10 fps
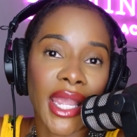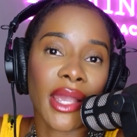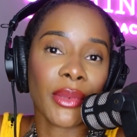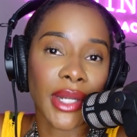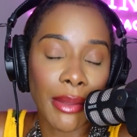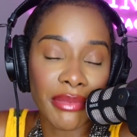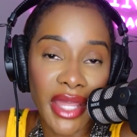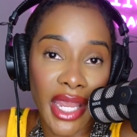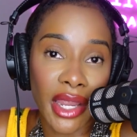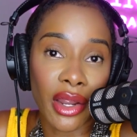And when I'm
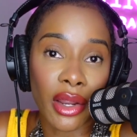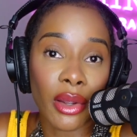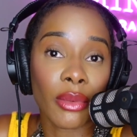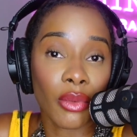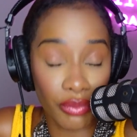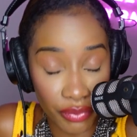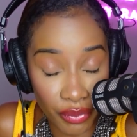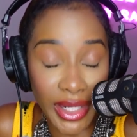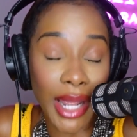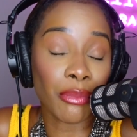there,
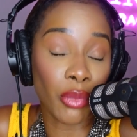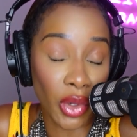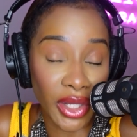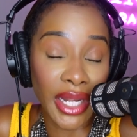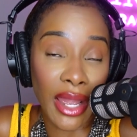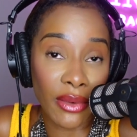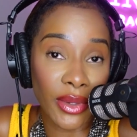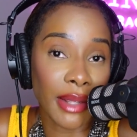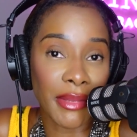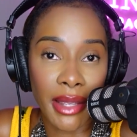when I'm working out
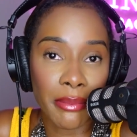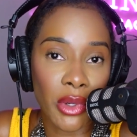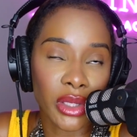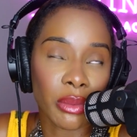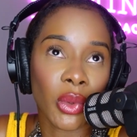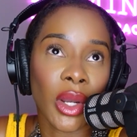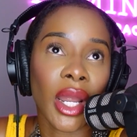and I'm not in Baltimore,